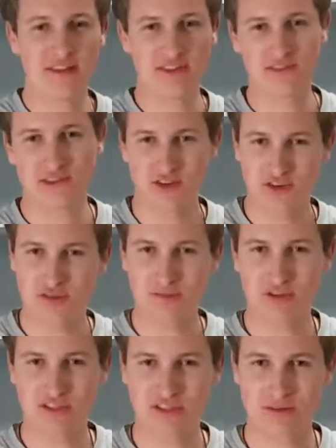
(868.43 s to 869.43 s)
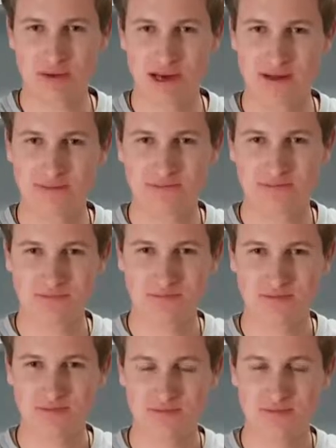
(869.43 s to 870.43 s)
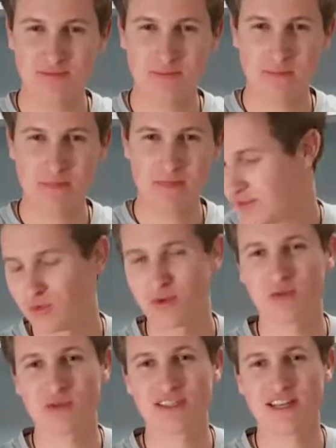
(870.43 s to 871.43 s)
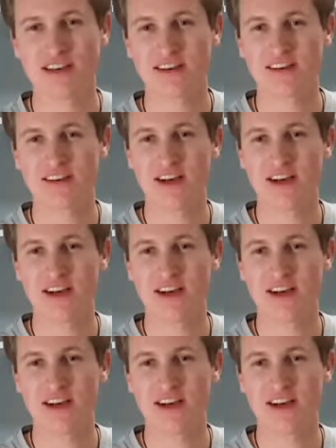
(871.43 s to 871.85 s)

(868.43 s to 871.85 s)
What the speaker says: this video is sponsored by? What's like